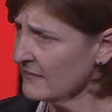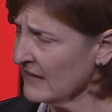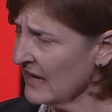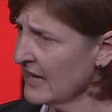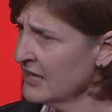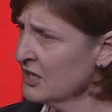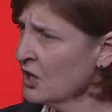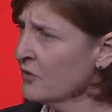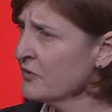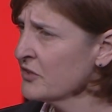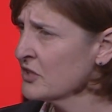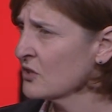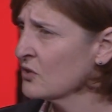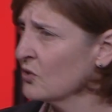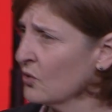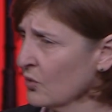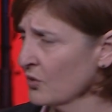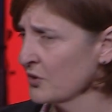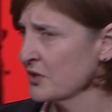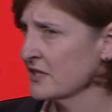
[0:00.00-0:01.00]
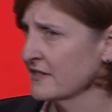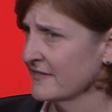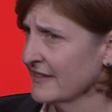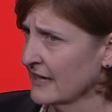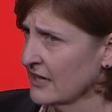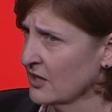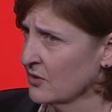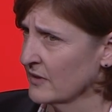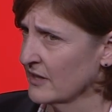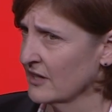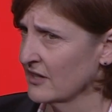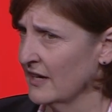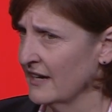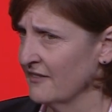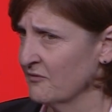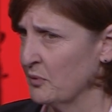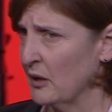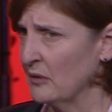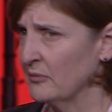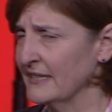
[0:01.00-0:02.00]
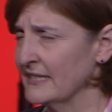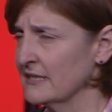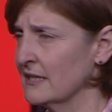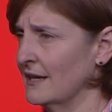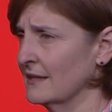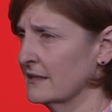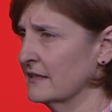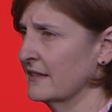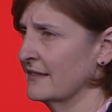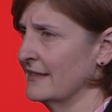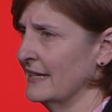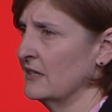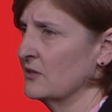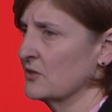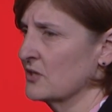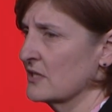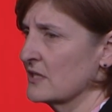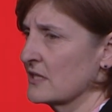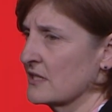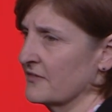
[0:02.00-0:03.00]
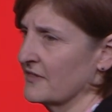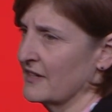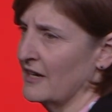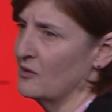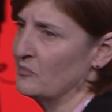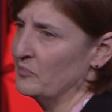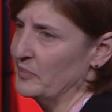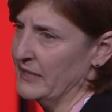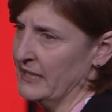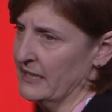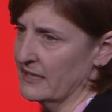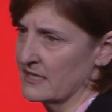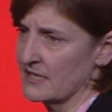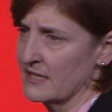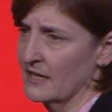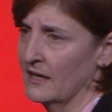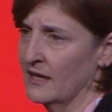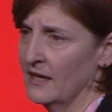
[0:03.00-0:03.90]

And over the course of that career, I've probably talked to thousands of companies